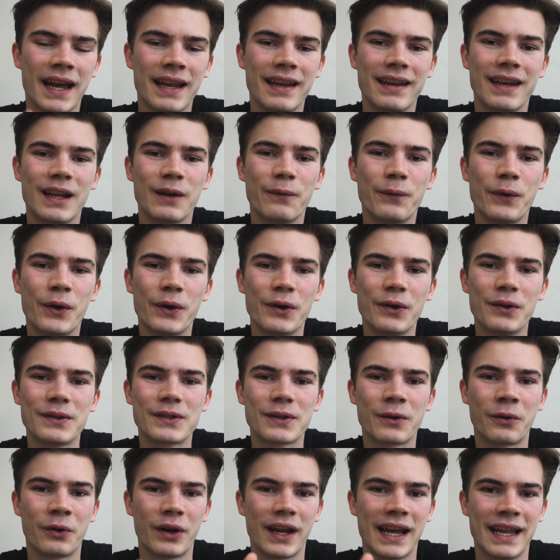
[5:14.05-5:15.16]
editing
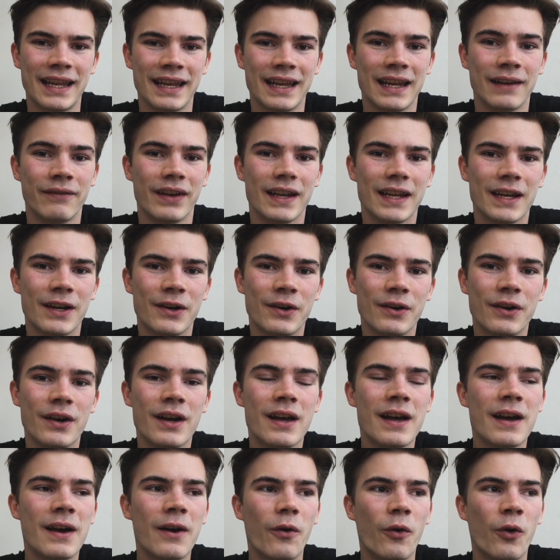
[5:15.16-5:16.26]
photos or editing video,
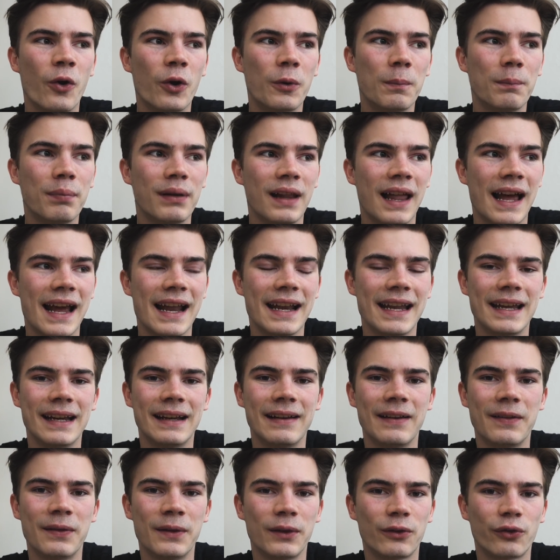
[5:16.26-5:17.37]
or
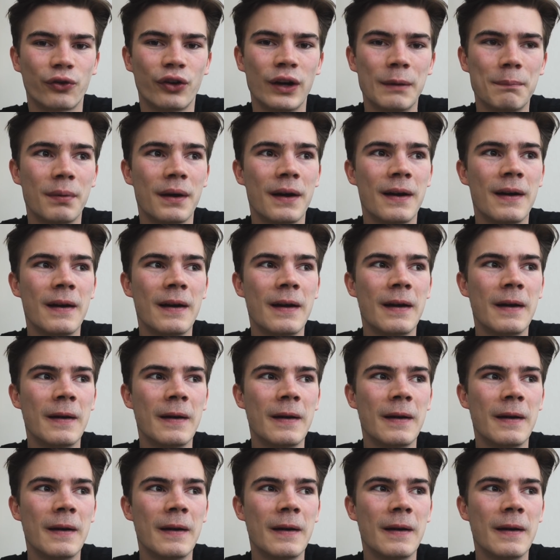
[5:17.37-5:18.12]
planning the trip.